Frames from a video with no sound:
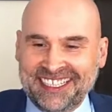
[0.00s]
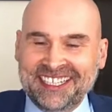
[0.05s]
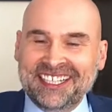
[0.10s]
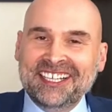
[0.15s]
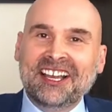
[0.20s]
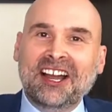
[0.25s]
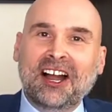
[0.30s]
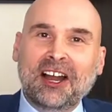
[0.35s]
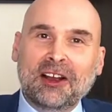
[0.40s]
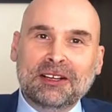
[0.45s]

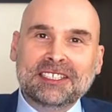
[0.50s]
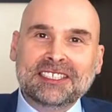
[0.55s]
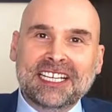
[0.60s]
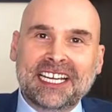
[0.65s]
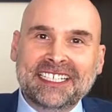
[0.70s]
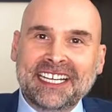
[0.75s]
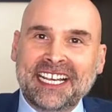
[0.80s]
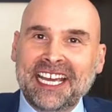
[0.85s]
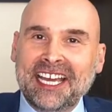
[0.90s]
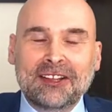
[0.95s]
Congress got
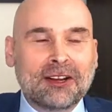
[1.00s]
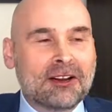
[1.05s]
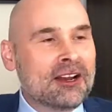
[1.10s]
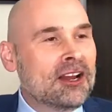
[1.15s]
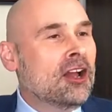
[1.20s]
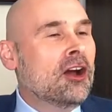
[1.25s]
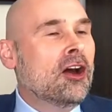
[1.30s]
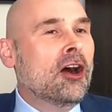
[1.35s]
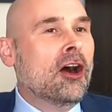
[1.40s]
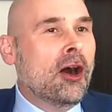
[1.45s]
together,
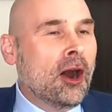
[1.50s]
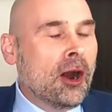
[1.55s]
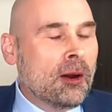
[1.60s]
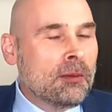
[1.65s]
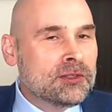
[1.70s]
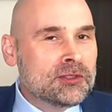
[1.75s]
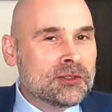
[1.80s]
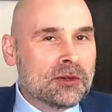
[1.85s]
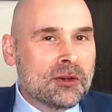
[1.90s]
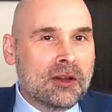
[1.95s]

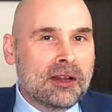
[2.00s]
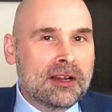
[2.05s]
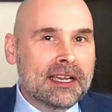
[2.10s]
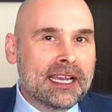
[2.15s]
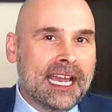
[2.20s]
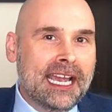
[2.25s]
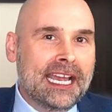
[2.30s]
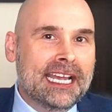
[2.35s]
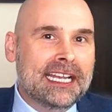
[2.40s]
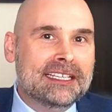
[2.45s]
Armstrong
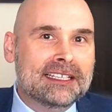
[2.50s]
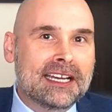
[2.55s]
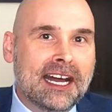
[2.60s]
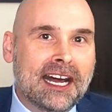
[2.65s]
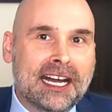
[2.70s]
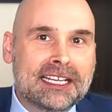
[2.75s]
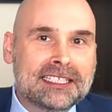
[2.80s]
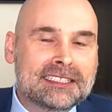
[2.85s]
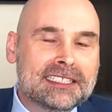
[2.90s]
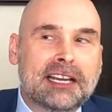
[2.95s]
and
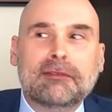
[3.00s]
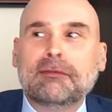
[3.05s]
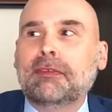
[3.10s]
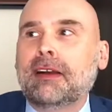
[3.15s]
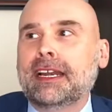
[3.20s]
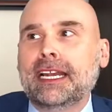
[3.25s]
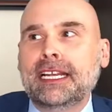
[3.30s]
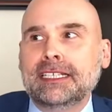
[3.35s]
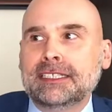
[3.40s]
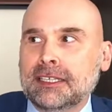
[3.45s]
Senate
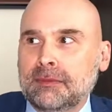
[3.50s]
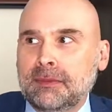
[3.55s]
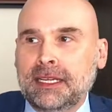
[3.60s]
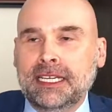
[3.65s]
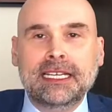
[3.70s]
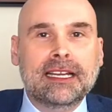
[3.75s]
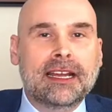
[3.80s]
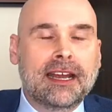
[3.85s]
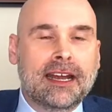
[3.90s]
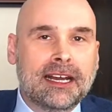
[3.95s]
Finance
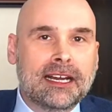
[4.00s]
Committee